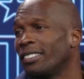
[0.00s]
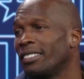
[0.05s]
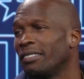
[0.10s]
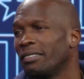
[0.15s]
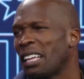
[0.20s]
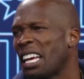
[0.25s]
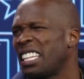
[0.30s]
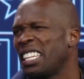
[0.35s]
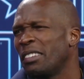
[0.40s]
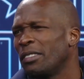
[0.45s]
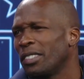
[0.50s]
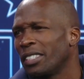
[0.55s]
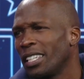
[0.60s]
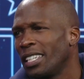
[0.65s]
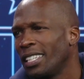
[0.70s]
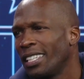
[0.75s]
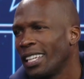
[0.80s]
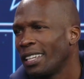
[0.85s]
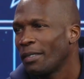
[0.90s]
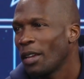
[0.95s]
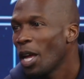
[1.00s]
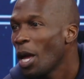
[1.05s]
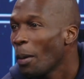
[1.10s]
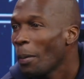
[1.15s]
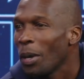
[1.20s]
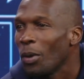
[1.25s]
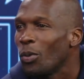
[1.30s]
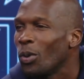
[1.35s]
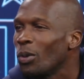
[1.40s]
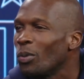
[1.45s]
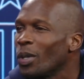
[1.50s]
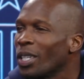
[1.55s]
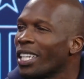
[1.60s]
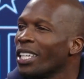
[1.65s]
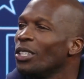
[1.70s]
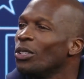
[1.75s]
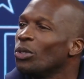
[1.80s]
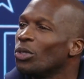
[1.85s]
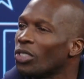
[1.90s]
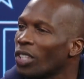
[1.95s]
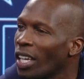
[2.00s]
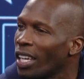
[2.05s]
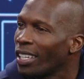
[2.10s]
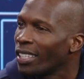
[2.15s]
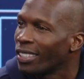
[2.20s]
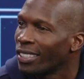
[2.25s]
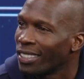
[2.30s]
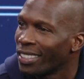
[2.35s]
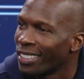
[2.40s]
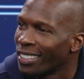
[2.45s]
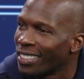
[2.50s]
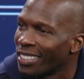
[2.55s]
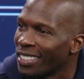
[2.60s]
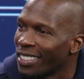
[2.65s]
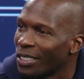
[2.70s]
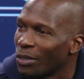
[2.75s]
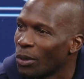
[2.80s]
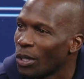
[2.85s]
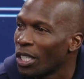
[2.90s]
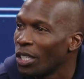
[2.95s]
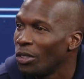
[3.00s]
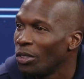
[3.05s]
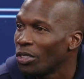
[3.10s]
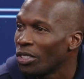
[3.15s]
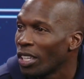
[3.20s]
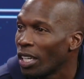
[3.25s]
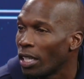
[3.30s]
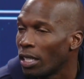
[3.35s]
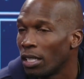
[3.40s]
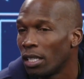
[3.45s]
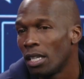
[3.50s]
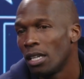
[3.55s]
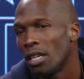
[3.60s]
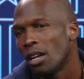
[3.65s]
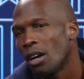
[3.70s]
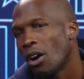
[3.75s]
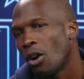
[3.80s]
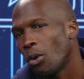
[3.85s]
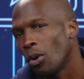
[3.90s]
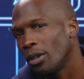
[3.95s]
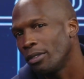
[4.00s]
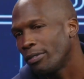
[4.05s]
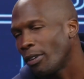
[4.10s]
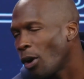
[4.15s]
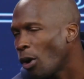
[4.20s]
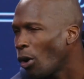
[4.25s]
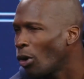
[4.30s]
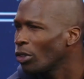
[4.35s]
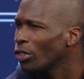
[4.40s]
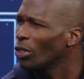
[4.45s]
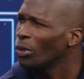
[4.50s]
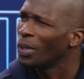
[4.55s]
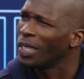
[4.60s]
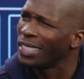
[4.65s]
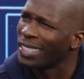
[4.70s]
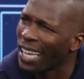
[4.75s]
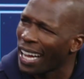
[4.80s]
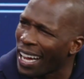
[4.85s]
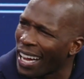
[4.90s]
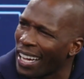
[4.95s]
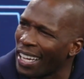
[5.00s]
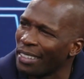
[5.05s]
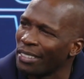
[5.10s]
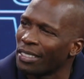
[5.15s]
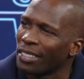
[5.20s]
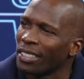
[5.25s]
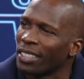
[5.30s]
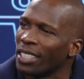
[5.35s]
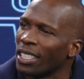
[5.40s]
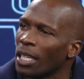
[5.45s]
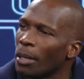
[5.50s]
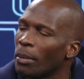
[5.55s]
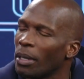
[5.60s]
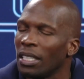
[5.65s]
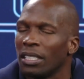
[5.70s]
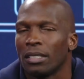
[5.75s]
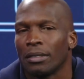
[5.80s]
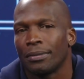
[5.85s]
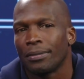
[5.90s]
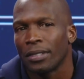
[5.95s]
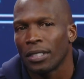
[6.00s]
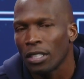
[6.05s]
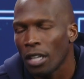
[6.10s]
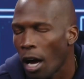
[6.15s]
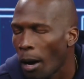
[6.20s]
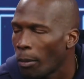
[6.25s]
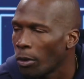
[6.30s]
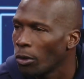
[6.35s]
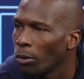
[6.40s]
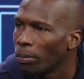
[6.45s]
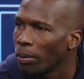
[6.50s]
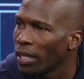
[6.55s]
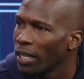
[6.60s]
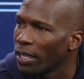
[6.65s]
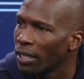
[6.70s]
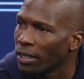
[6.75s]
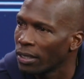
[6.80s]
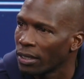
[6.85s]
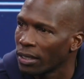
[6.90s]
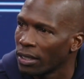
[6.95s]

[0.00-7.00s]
I mean, what can you say? What can you say? Oh, he falls, oh, he dives, but he's a phenomenal player.